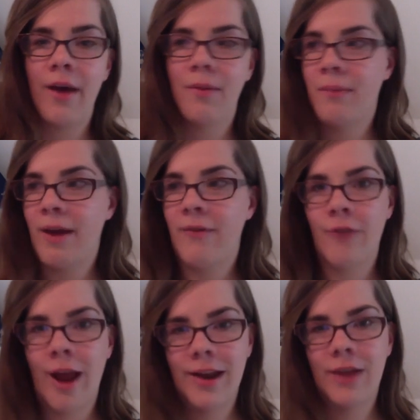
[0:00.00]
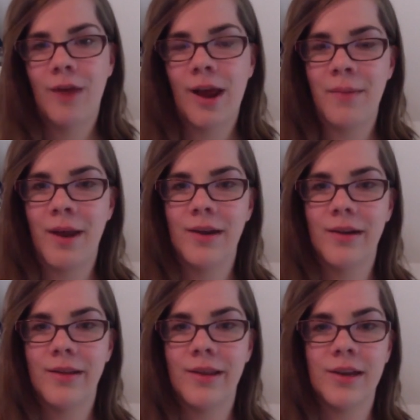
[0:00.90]
My friend had
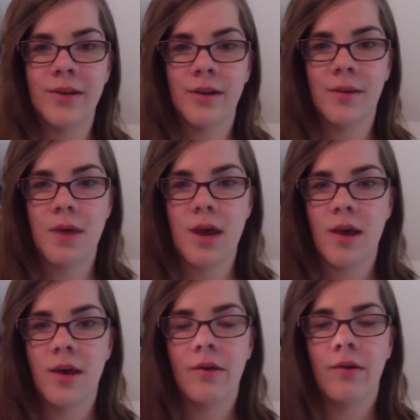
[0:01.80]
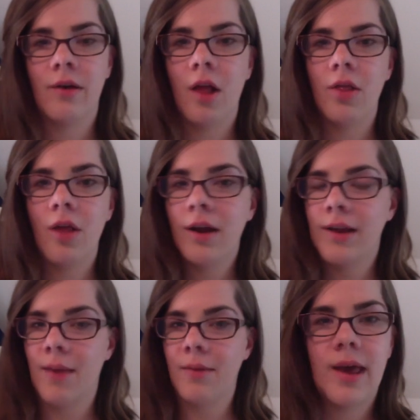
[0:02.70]
recommended this to me a long
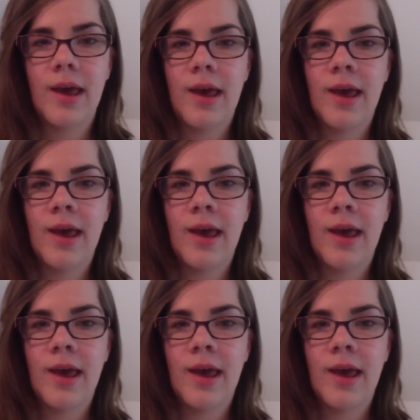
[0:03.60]
time ago,